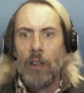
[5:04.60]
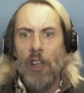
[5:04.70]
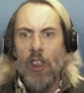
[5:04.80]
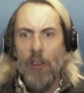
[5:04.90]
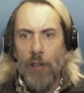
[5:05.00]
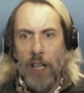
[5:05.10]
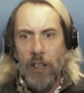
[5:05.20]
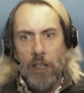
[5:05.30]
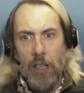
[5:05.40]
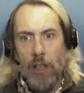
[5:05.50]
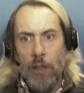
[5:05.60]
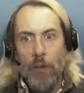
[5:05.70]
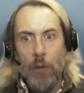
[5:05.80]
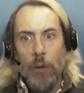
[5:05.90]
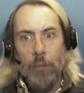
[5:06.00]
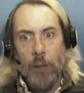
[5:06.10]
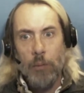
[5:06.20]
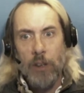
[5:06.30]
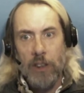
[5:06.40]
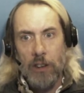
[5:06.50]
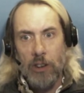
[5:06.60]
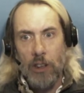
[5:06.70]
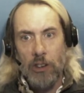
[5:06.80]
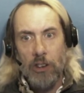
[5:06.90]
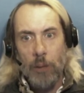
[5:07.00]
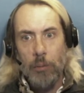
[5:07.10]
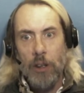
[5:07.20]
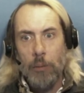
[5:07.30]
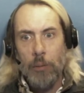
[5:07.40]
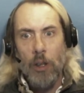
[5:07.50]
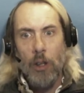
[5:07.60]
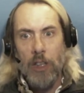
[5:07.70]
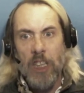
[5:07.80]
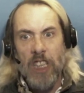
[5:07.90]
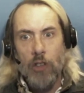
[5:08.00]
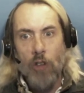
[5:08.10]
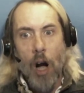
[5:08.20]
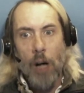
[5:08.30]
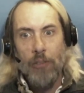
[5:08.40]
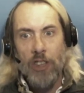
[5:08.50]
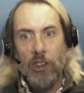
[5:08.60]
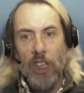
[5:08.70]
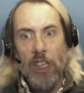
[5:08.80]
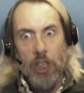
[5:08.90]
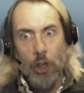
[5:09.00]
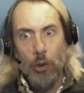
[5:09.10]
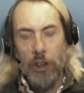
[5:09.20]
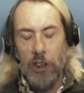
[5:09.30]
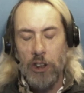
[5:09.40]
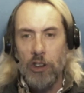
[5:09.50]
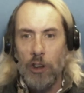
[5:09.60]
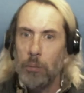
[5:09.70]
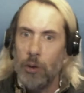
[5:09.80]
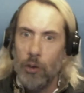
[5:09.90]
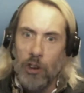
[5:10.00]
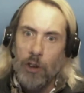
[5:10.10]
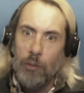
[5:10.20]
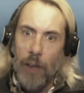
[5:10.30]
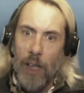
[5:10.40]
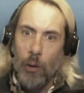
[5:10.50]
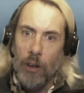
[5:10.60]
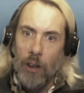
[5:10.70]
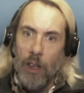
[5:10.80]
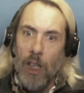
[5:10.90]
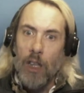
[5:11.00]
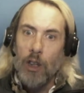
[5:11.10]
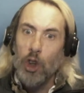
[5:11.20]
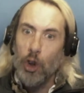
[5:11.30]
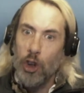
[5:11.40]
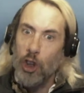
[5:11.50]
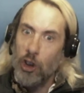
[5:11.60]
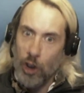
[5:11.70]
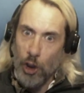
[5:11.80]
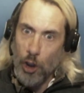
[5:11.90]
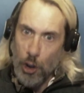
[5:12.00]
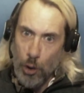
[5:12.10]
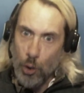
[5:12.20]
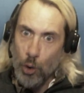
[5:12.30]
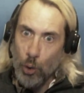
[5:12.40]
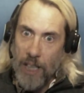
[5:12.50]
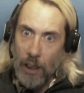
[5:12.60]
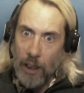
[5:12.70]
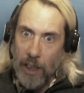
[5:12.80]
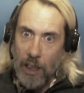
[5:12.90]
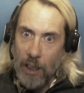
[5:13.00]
The fact that none of the Republicans are stepping up on these obvious and egregious abuses of power should concern you greatly.